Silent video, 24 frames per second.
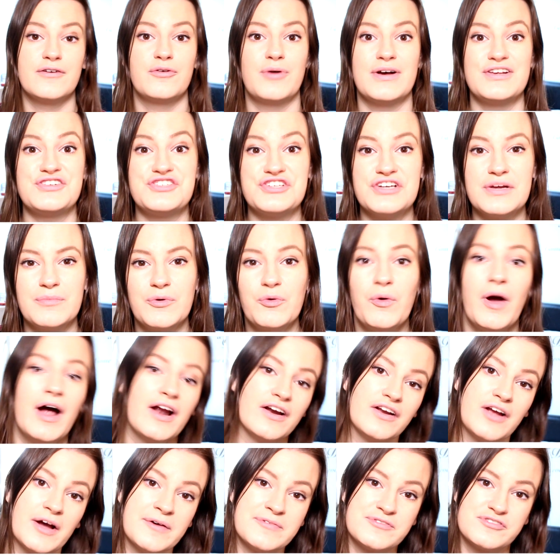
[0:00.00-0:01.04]
Question number
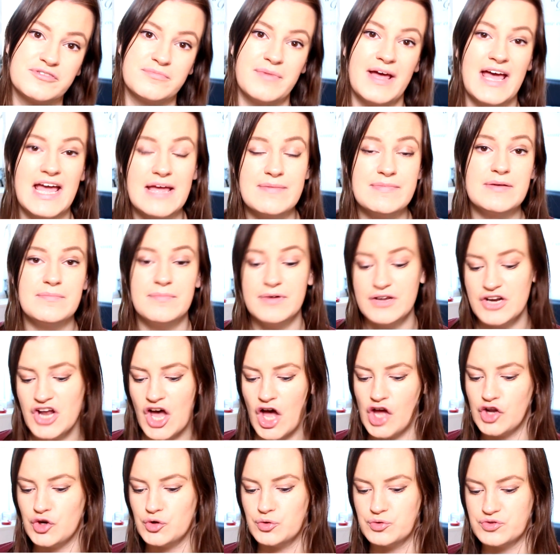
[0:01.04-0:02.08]
1 comes from Aimee
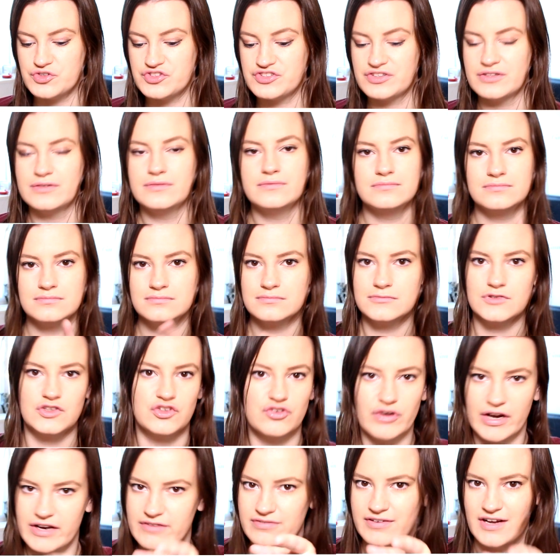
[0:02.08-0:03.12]
Minoz.
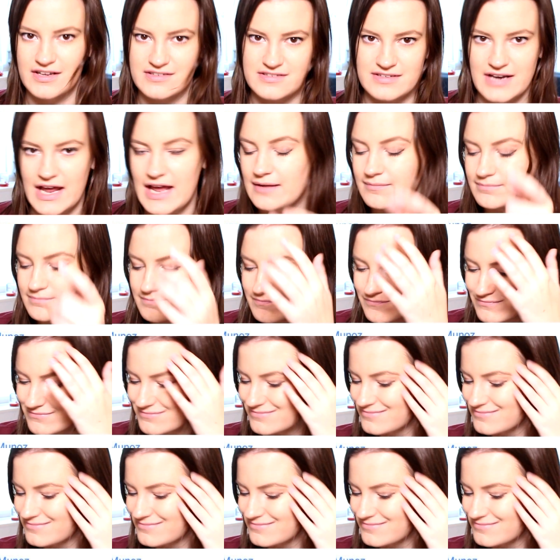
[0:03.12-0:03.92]
Great first name.